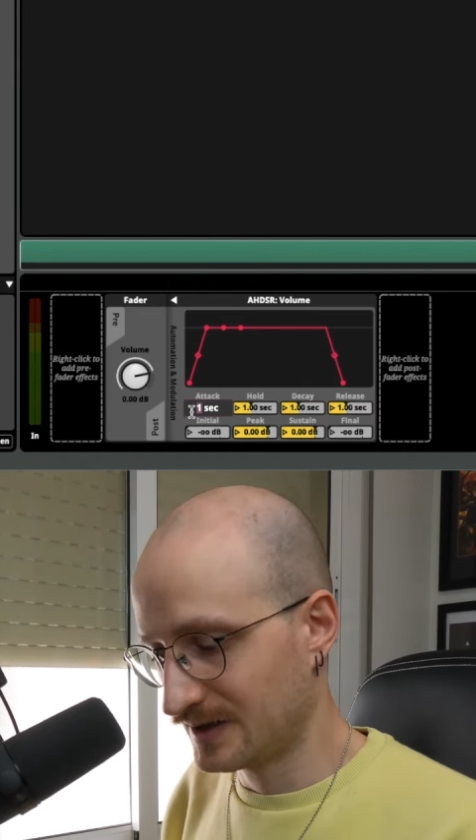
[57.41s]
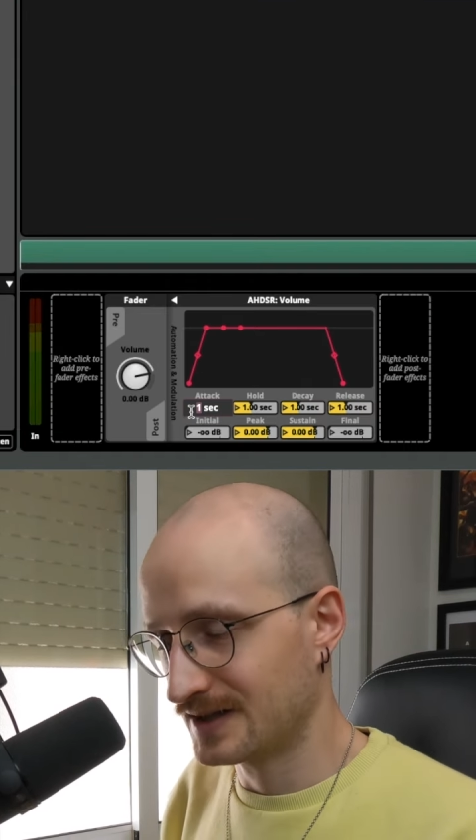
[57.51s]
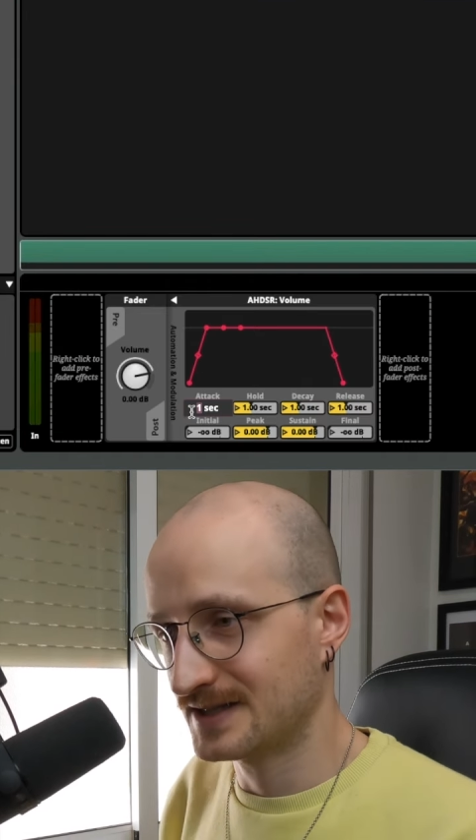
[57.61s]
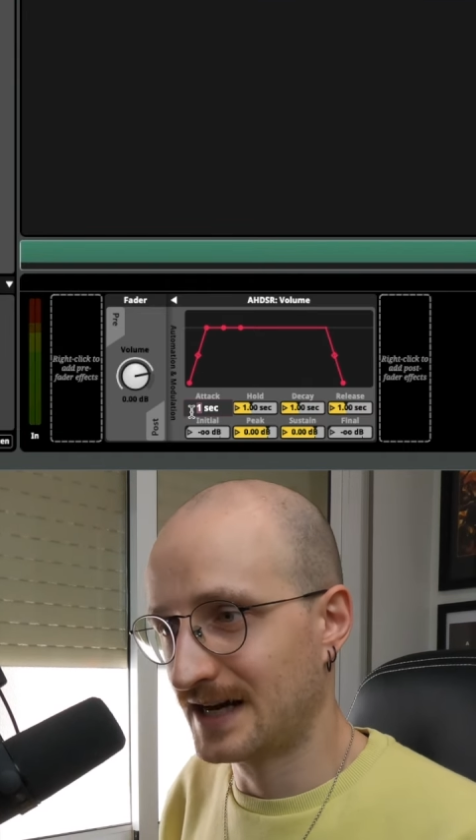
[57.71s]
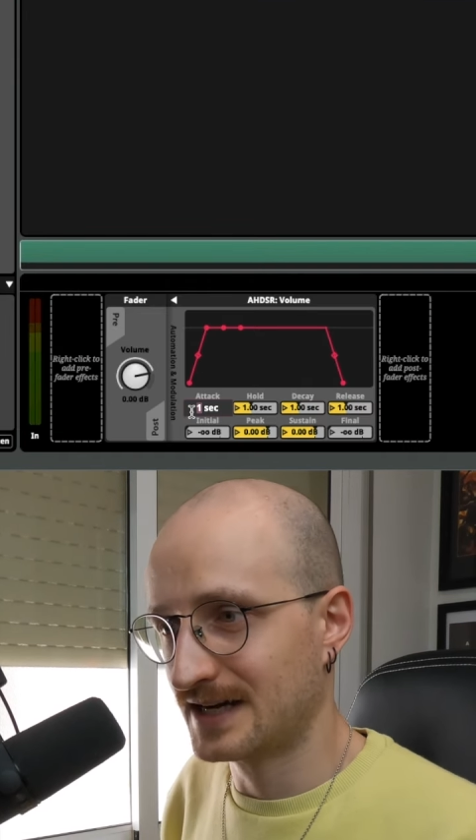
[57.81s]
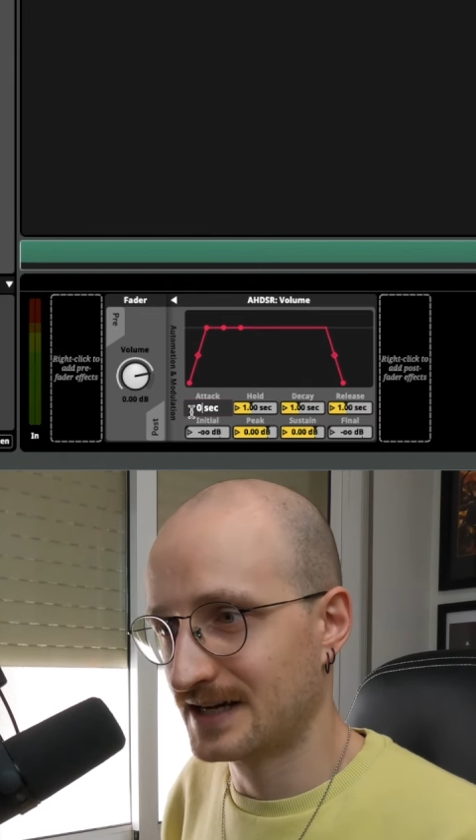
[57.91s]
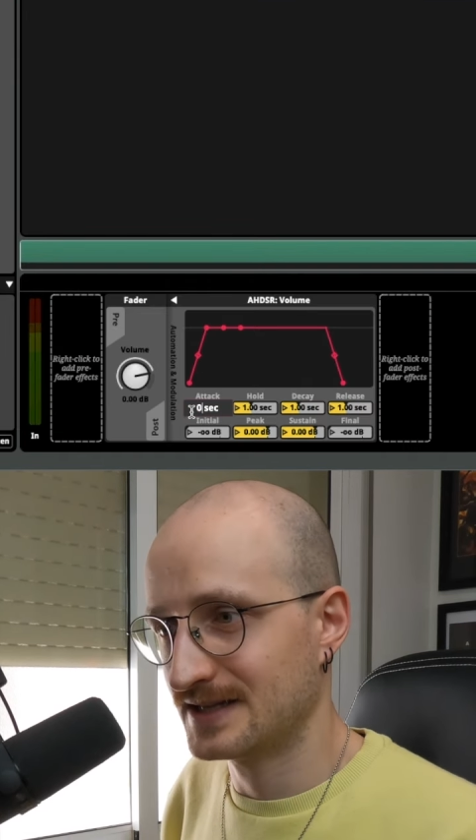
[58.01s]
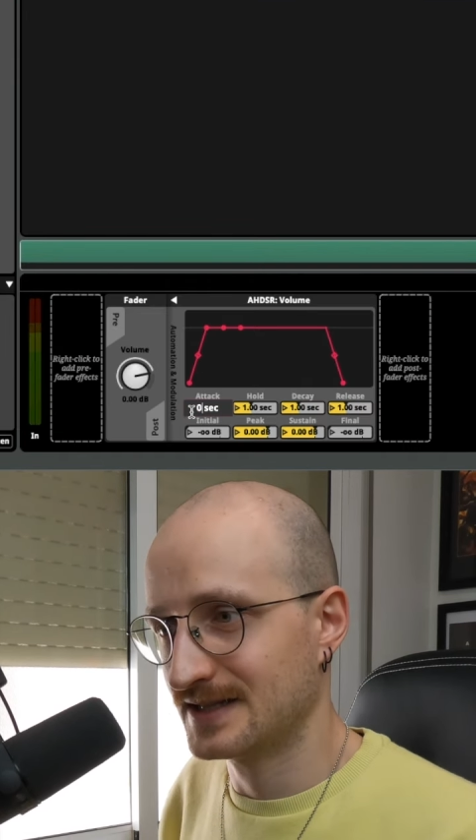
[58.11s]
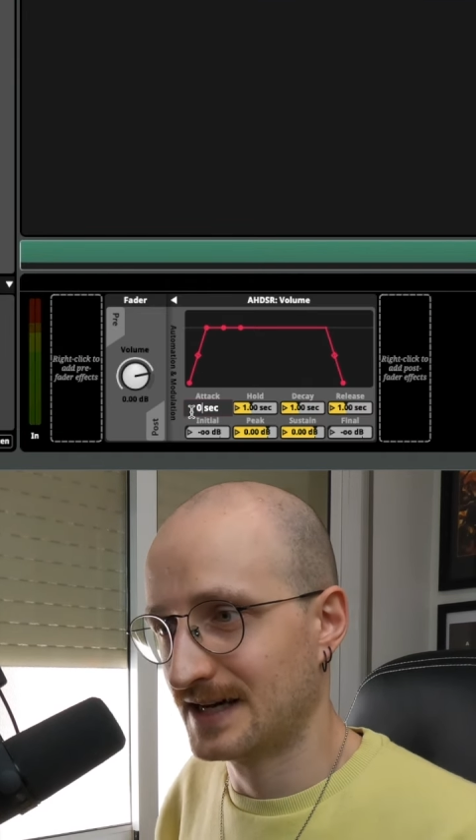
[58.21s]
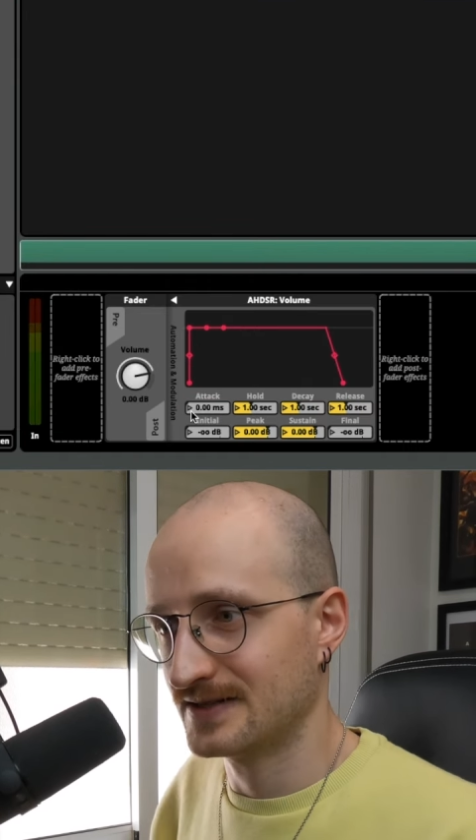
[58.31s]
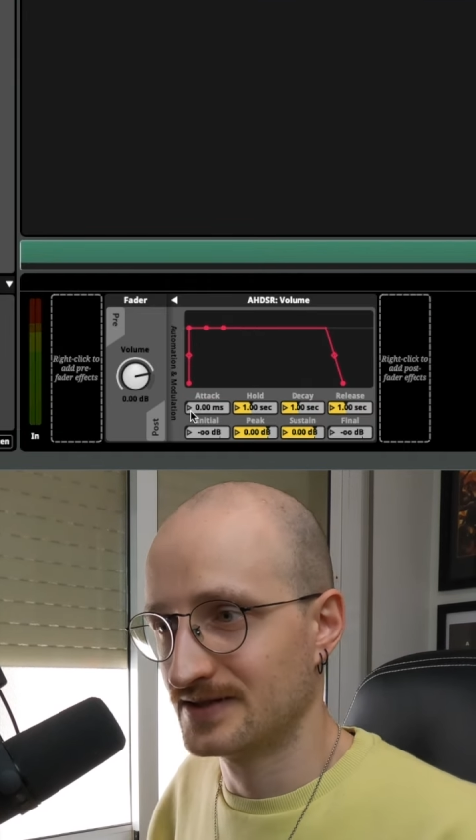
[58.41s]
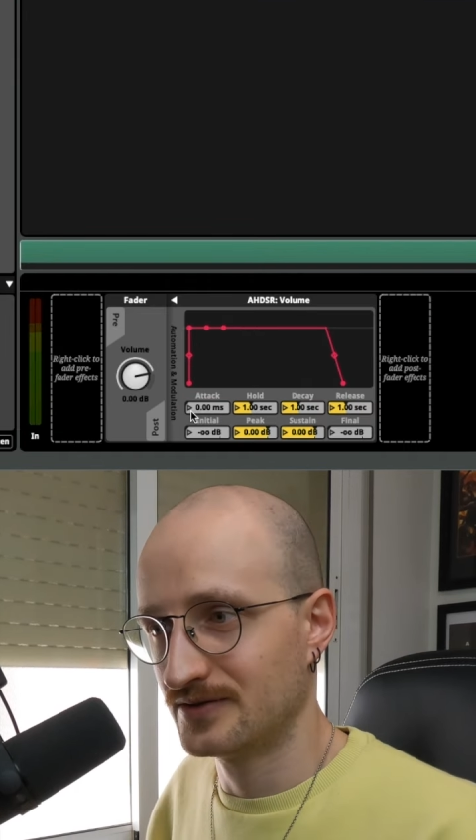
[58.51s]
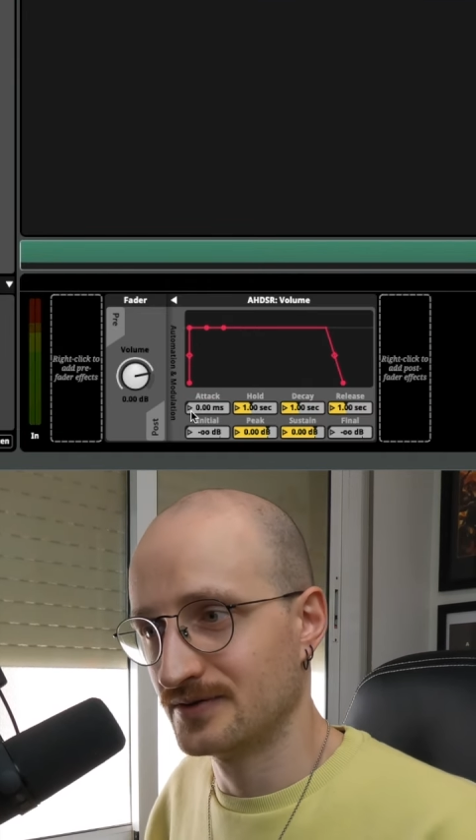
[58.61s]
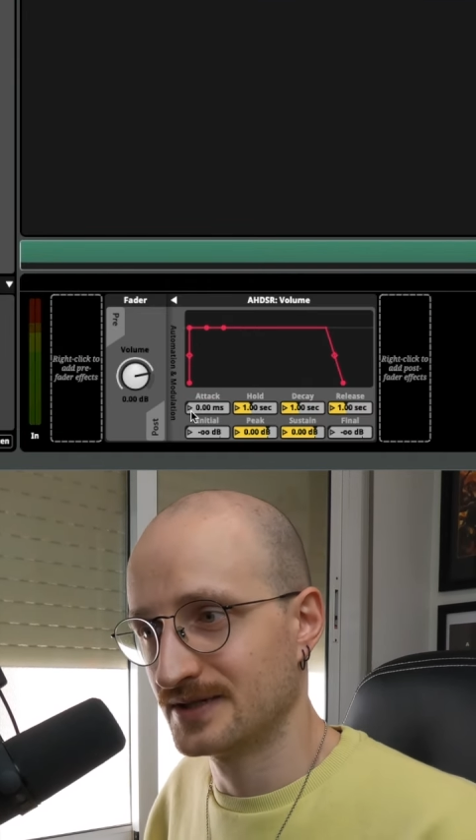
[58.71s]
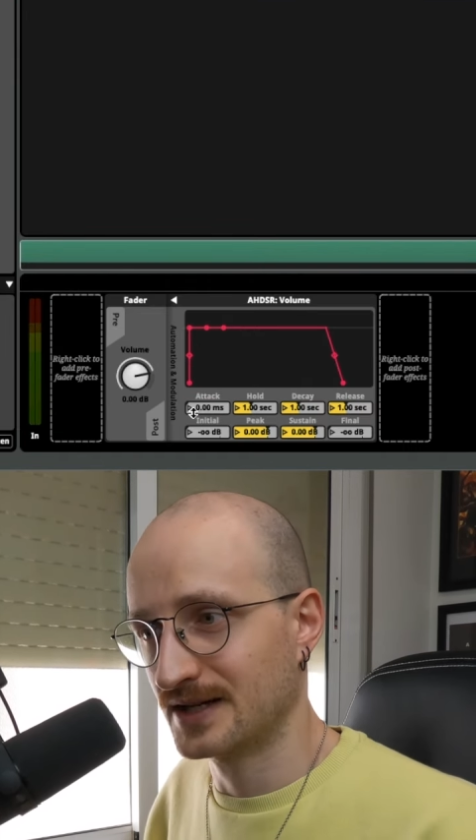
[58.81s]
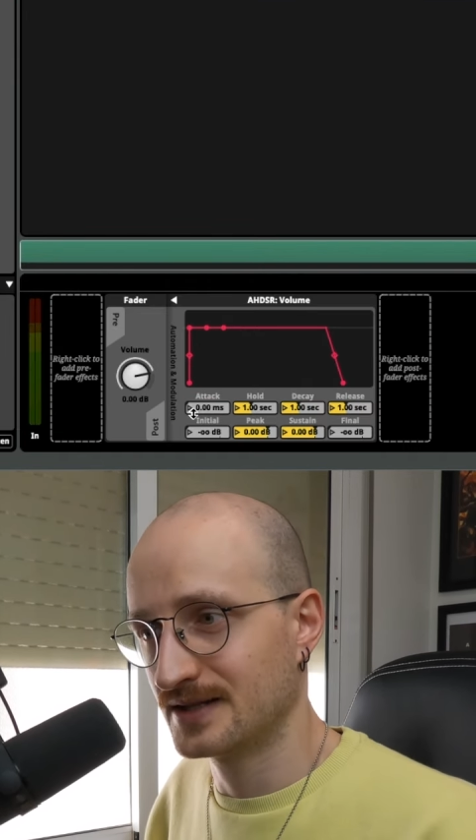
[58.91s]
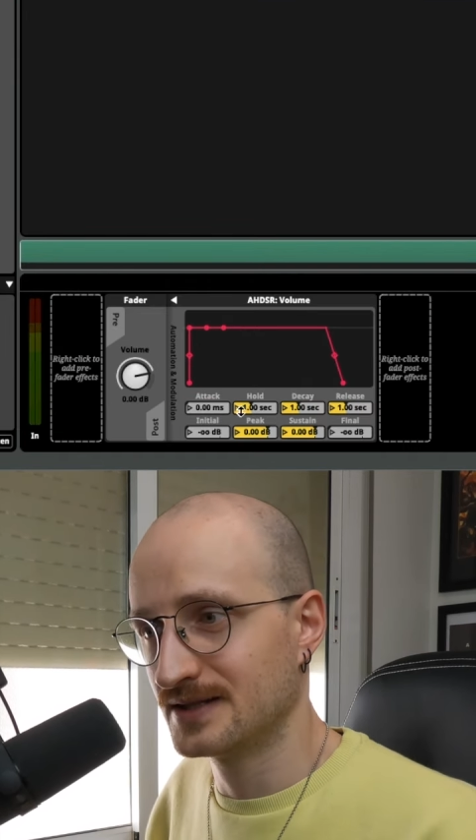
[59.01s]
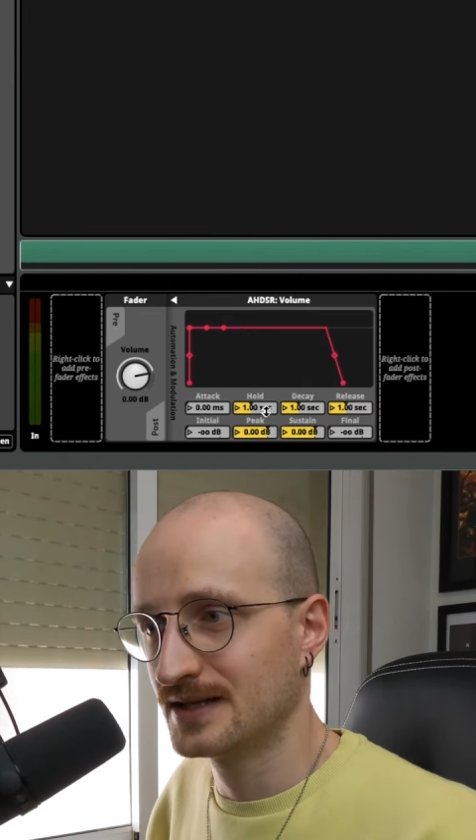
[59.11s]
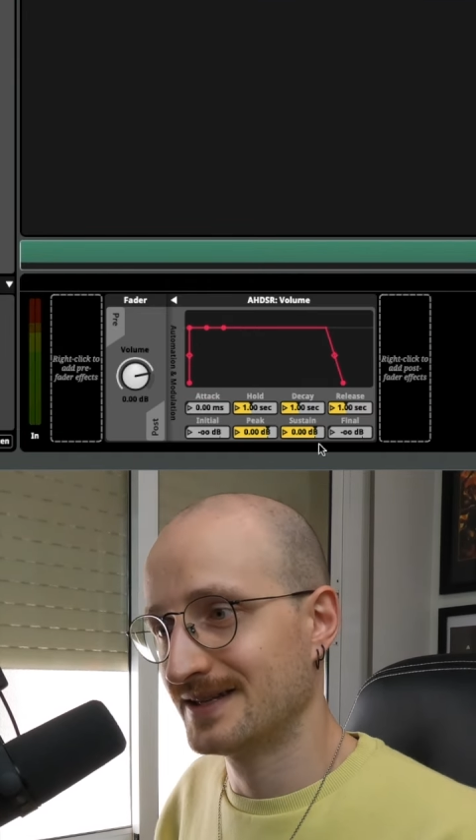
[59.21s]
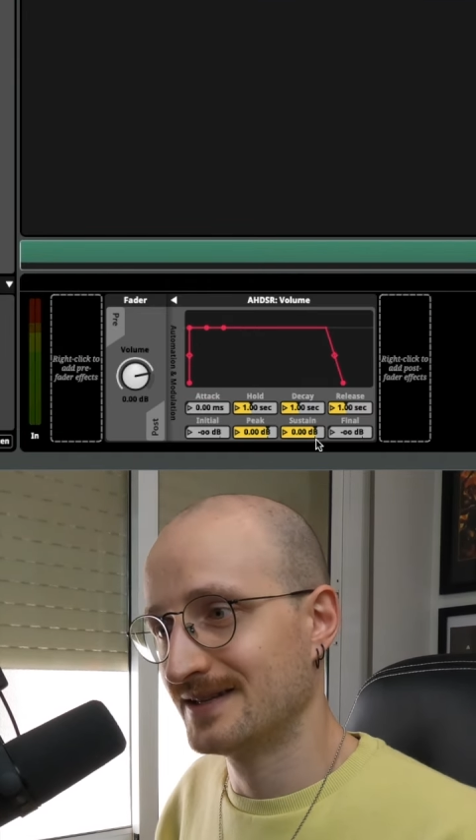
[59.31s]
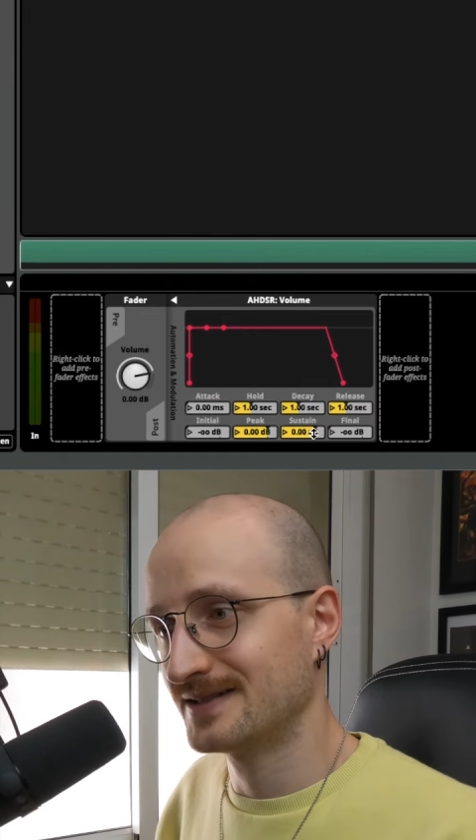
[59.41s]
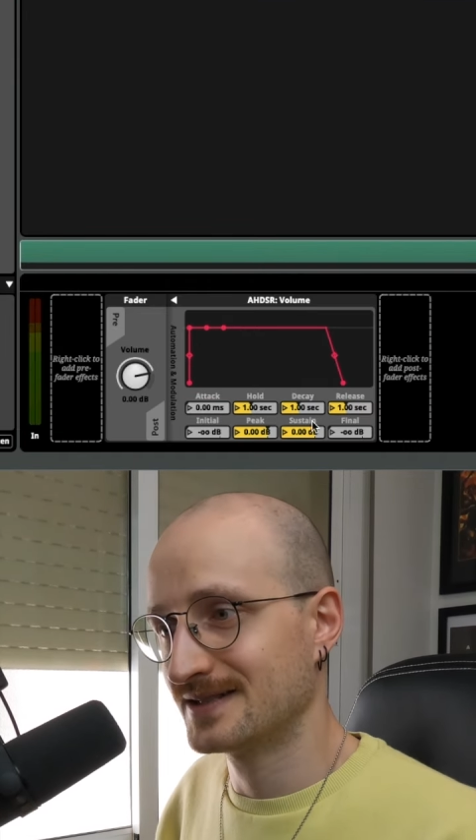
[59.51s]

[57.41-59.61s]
attack is at 0 seconds and then the